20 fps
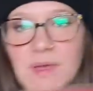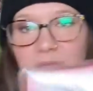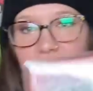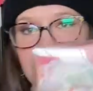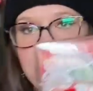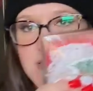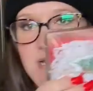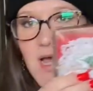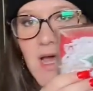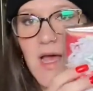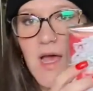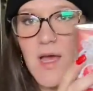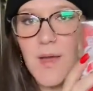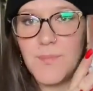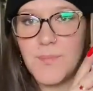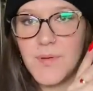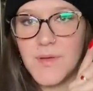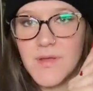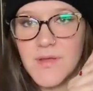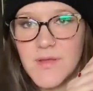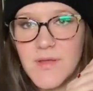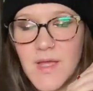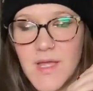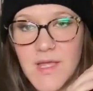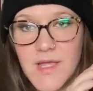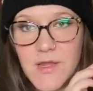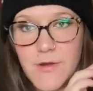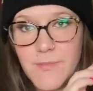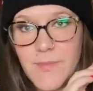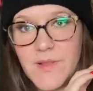picked up, I
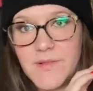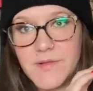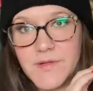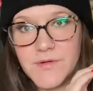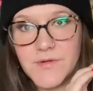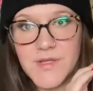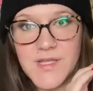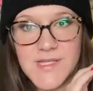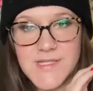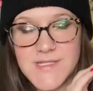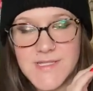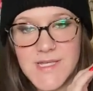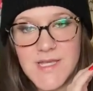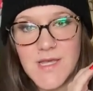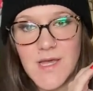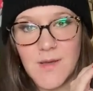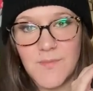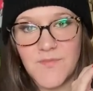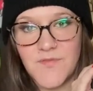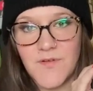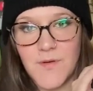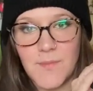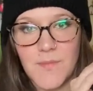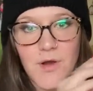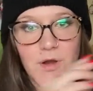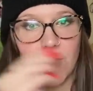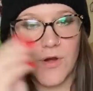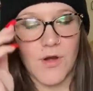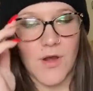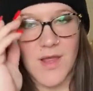hear my little Izzy up from
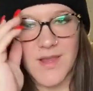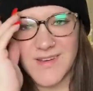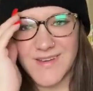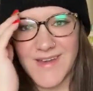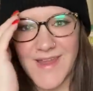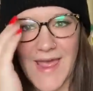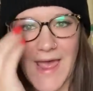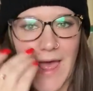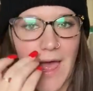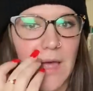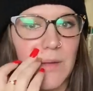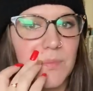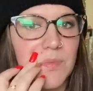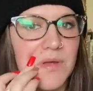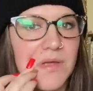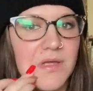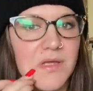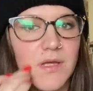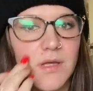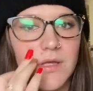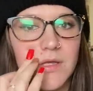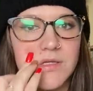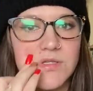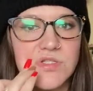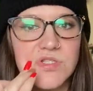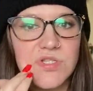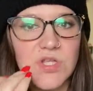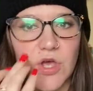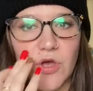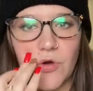her nap.
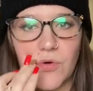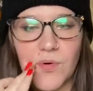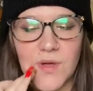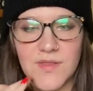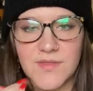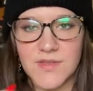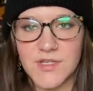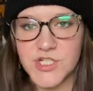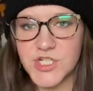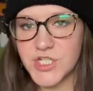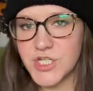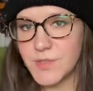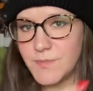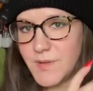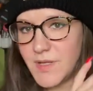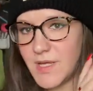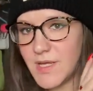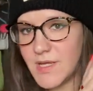So this should be